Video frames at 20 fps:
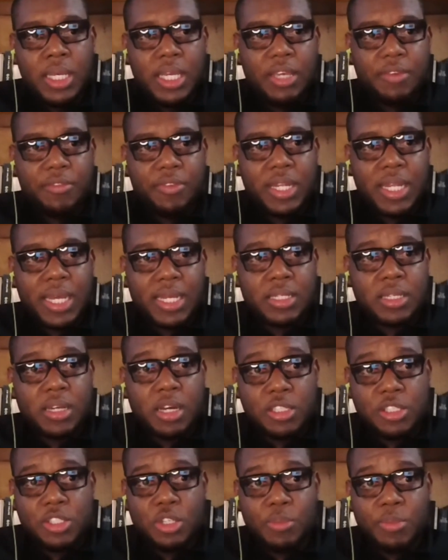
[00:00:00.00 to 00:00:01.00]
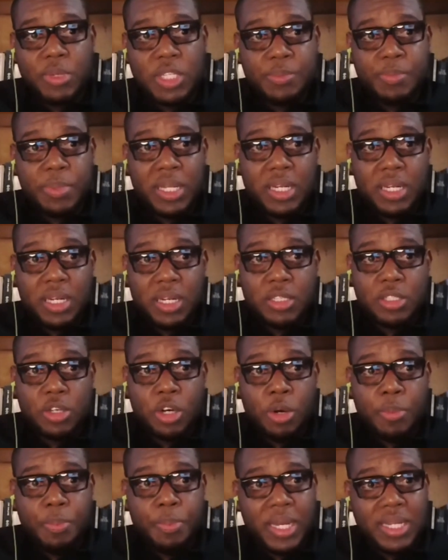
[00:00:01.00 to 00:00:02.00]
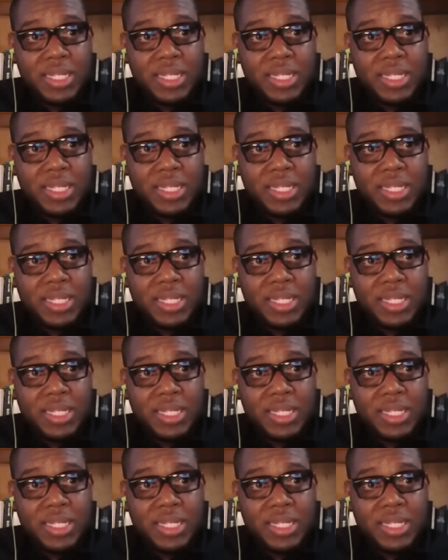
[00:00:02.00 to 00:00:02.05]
given that consumer spending is up